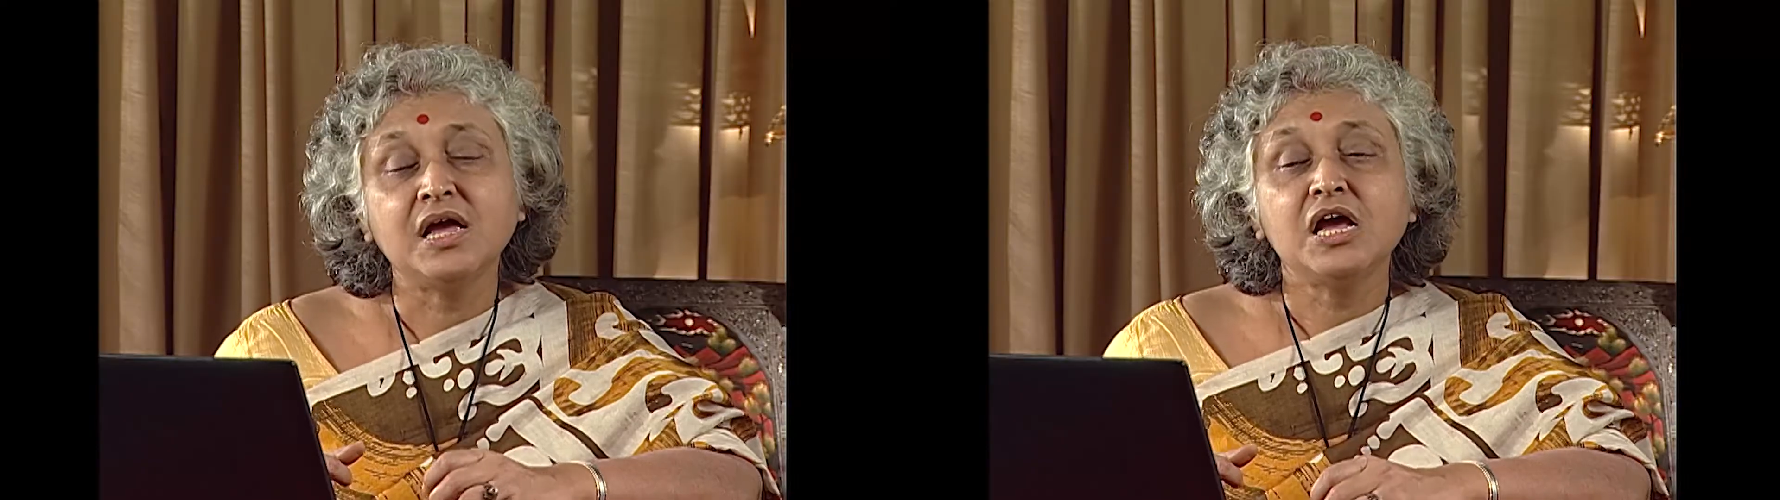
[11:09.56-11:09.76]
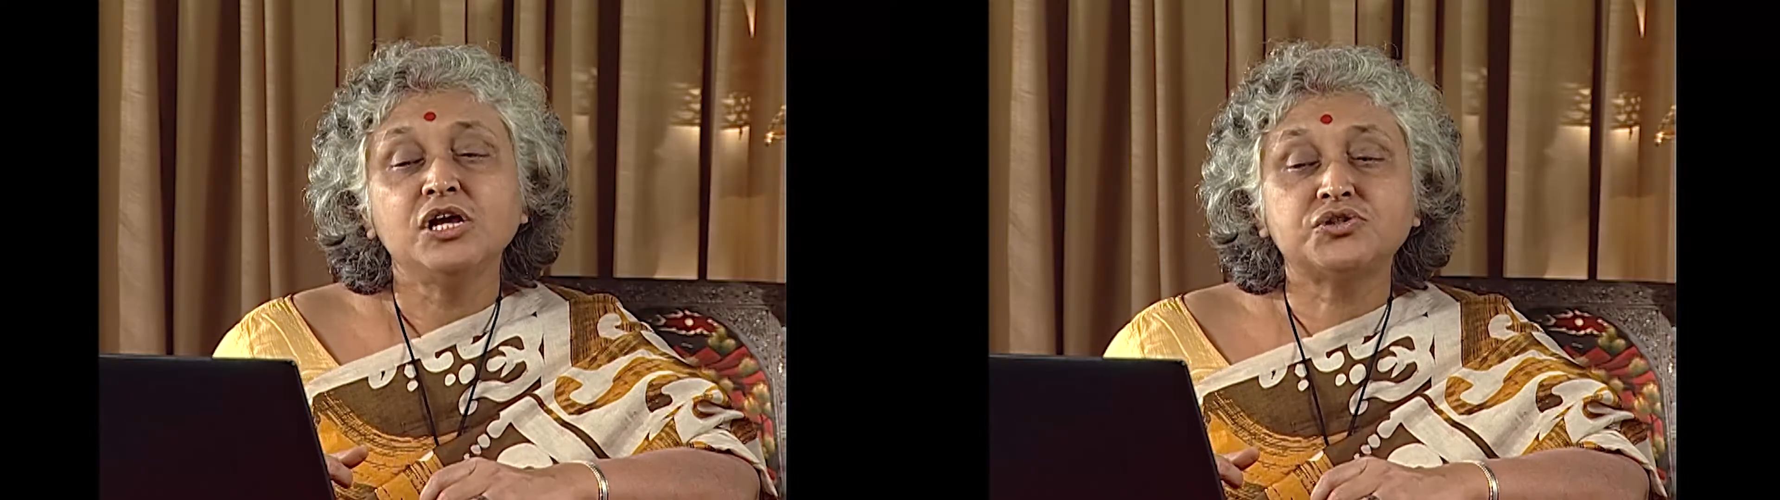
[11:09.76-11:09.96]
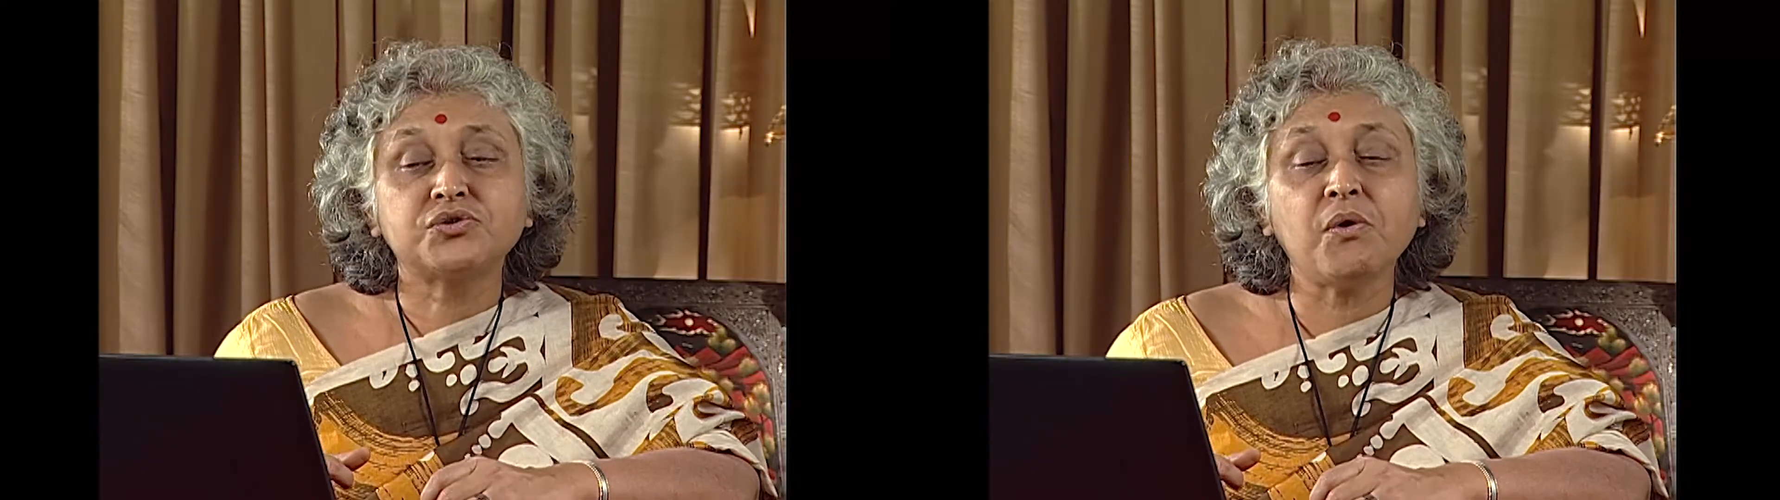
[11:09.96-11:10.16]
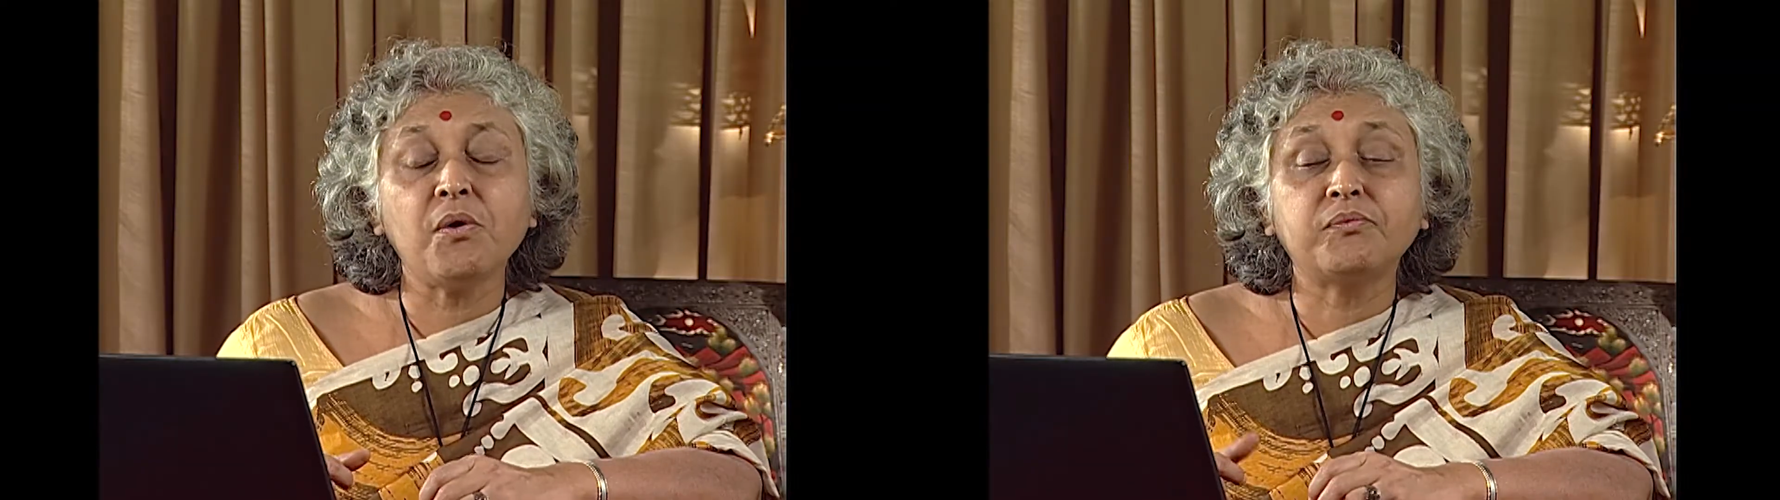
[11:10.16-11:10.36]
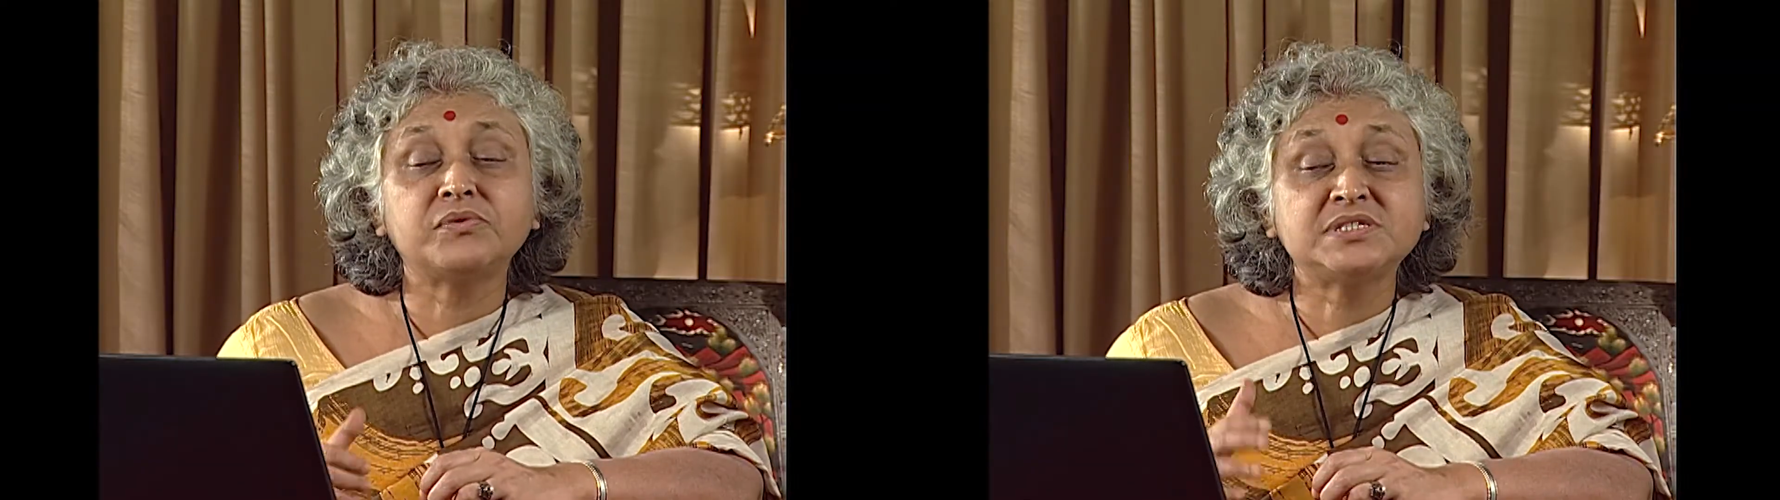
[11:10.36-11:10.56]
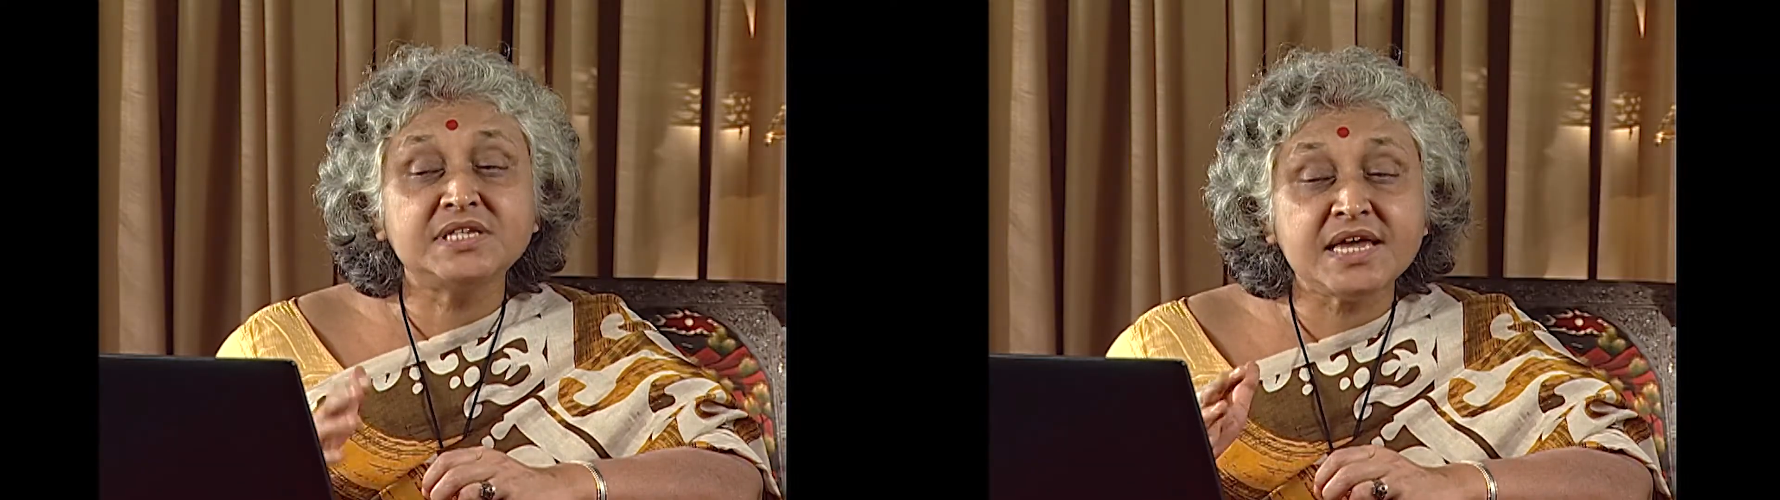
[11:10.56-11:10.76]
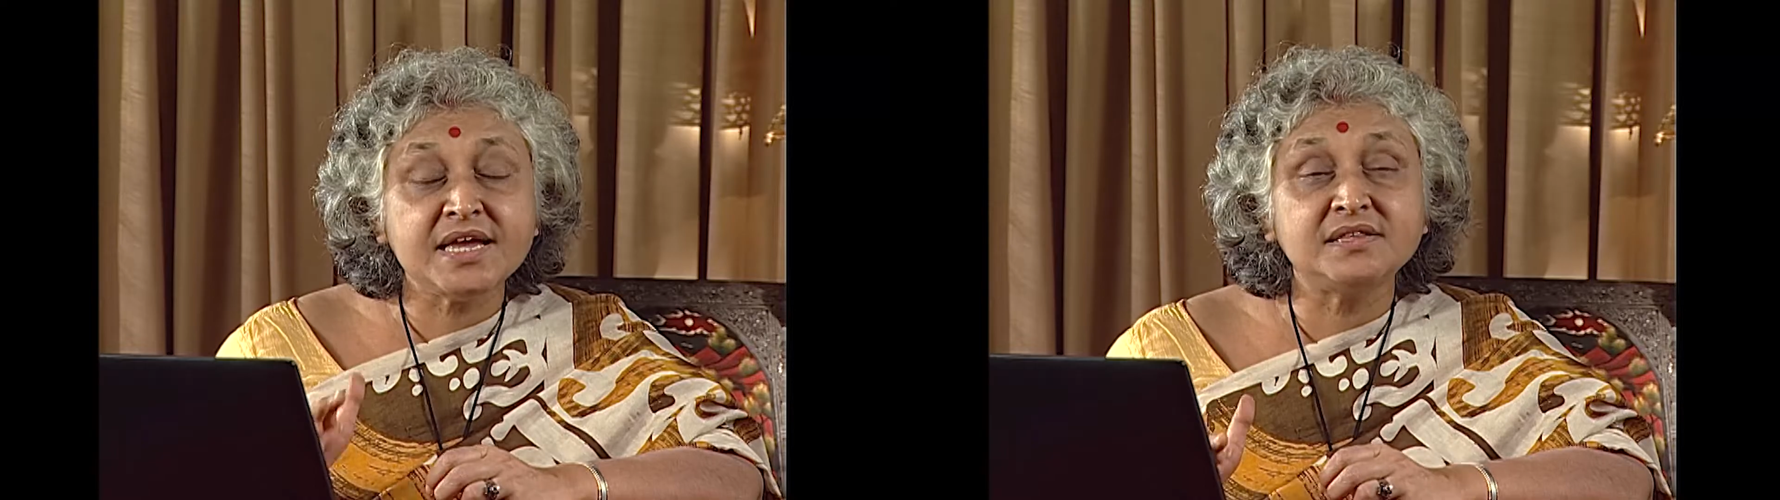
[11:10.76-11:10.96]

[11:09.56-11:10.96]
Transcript: So seeing